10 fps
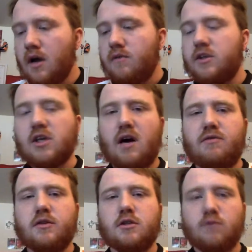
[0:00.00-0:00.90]
these
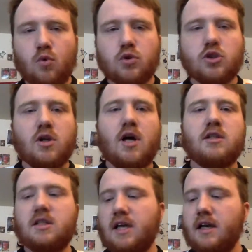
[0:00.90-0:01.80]
offensive
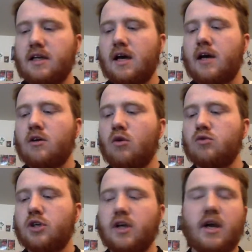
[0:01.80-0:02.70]
onslaughts, and getting nine
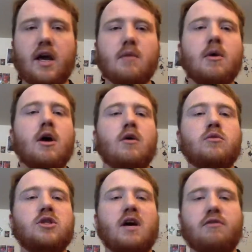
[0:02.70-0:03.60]
goals in a game
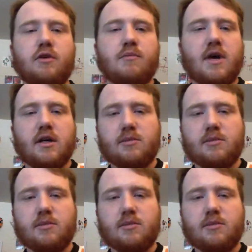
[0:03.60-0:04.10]
was definitely big,